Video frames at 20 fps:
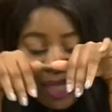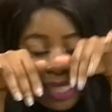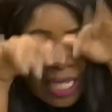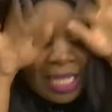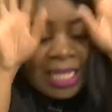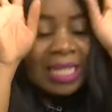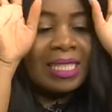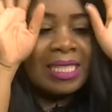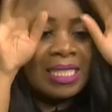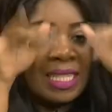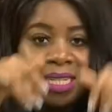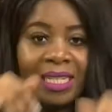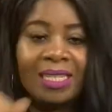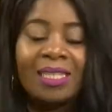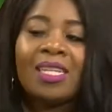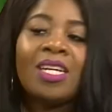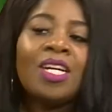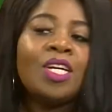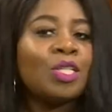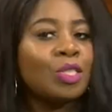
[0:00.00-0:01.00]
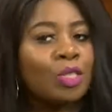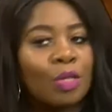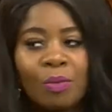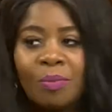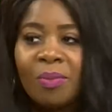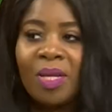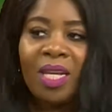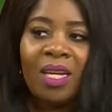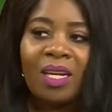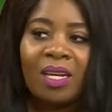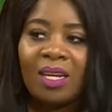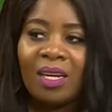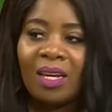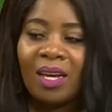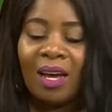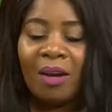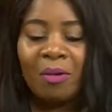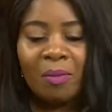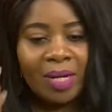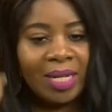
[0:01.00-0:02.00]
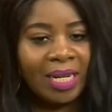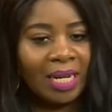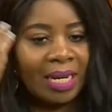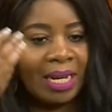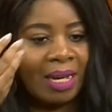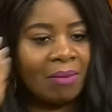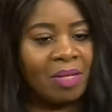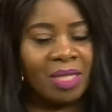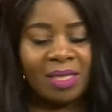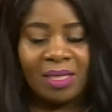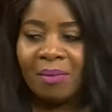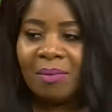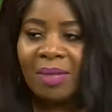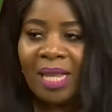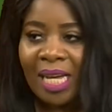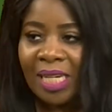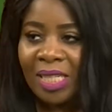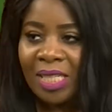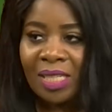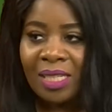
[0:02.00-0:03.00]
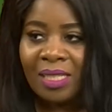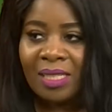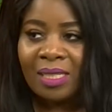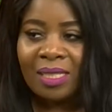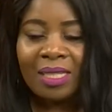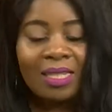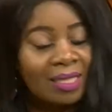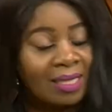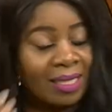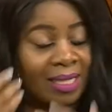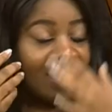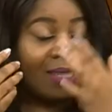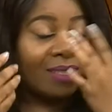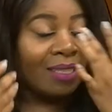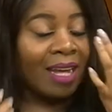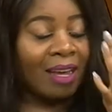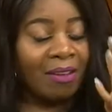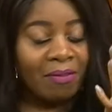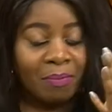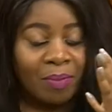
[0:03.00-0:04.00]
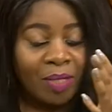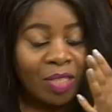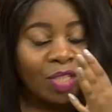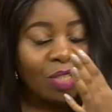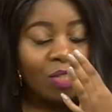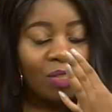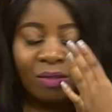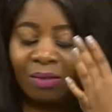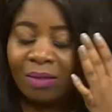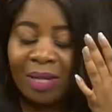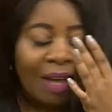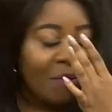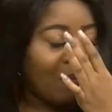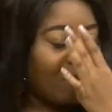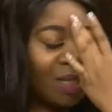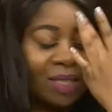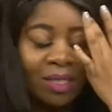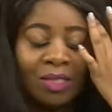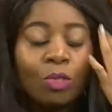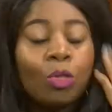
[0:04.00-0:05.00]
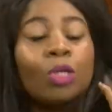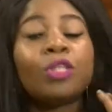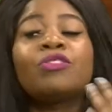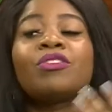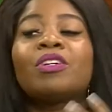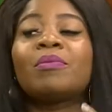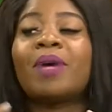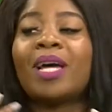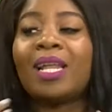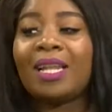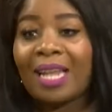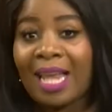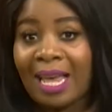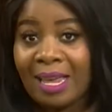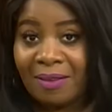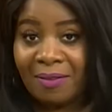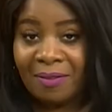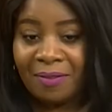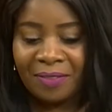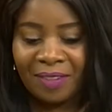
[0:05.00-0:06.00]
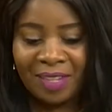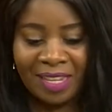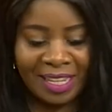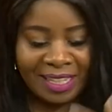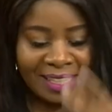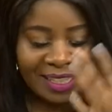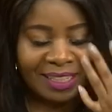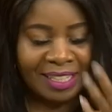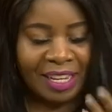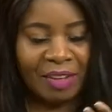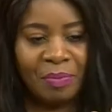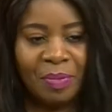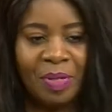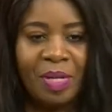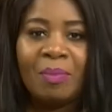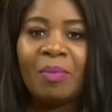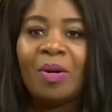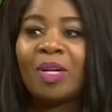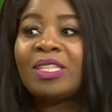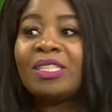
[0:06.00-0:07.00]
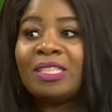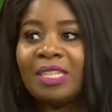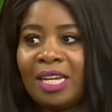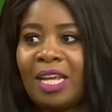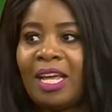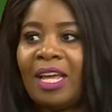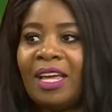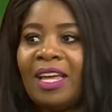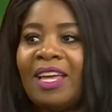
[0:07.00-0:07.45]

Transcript: seeing is this. So me, I went and got me some lashes. These things have been have been torturing my life since I put them on today.